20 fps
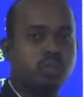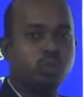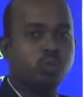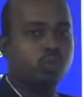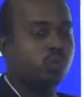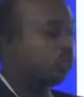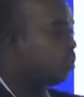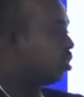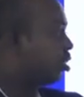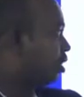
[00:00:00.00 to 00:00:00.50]

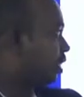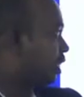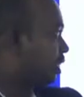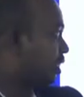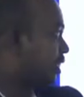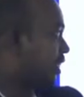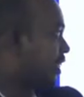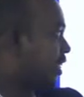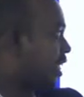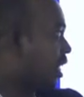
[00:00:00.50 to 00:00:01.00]
to the
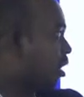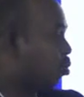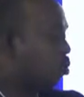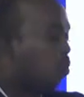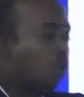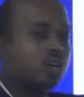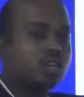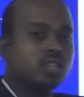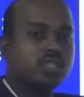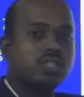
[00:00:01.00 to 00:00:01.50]
signal.
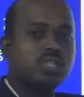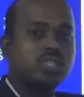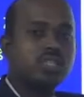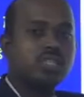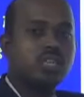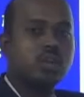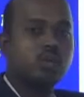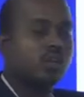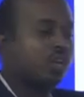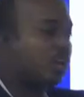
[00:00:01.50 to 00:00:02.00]
What are the
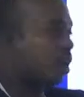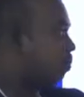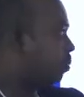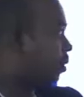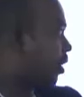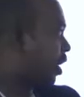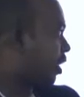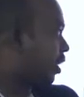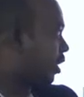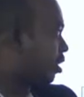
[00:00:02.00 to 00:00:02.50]
signal we are
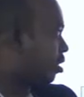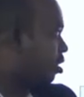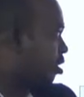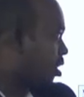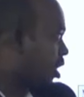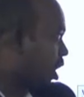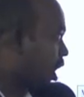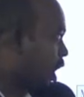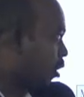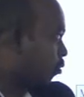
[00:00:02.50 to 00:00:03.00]
obtaining
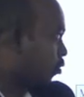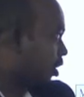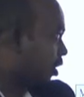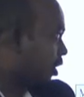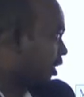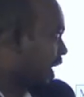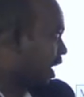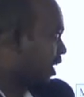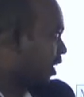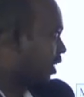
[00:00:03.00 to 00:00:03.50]
after
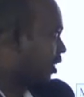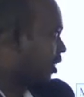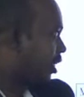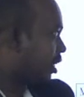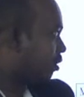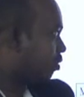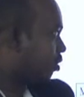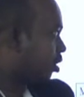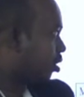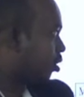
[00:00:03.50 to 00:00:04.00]
carrier
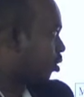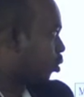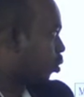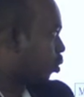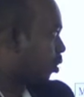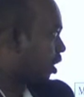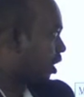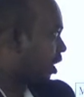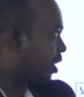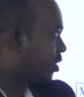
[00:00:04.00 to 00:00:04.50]
driver
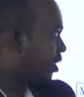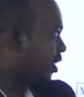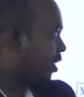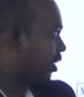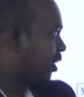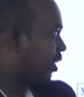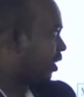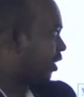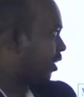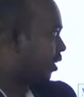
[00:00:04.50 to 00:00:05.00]
can
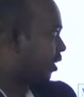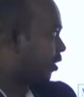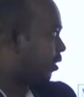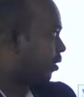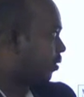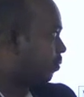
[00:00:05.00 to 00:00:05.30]
assign here.